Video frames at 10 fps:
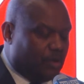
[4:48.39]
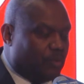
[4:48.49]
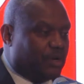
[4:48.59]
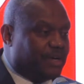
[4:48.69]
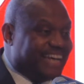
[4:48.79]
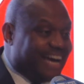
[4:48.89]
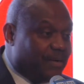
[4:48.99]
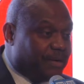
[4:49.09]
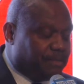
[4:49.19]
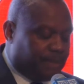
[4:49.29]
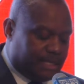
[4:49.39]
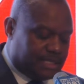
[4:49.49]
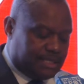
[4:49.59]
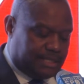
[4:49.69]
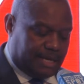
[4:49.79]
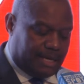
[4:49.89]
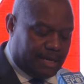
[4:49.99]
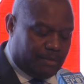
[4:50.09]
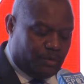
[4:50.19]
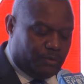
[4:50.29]
We're now at a place in
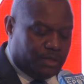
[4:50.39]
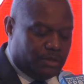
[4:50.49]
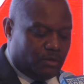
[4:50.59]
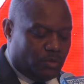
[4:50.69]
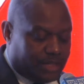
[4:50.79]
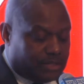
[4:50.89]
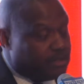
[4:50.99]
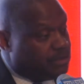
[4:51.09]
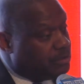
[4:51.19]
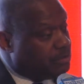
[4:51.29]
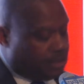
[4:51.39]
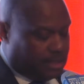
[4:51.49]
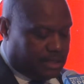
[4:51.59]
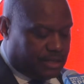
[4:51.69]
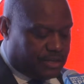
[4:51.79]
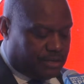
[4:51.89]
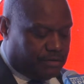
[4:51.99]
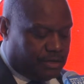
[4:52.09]
time when we know what to do to end HIV.